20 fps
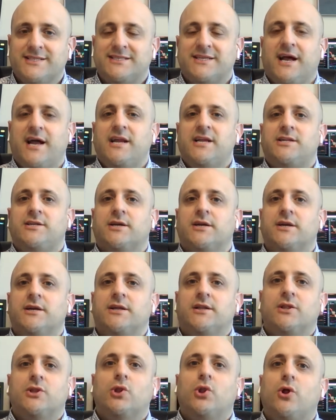sign
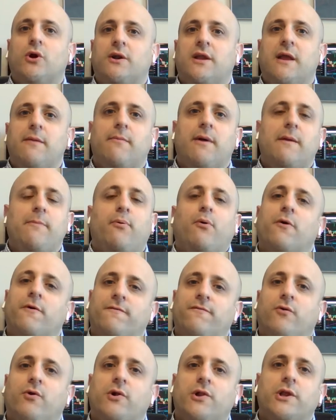to look at my
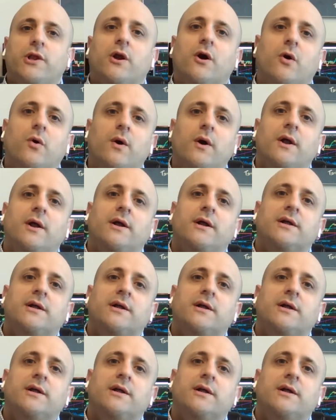portfolio,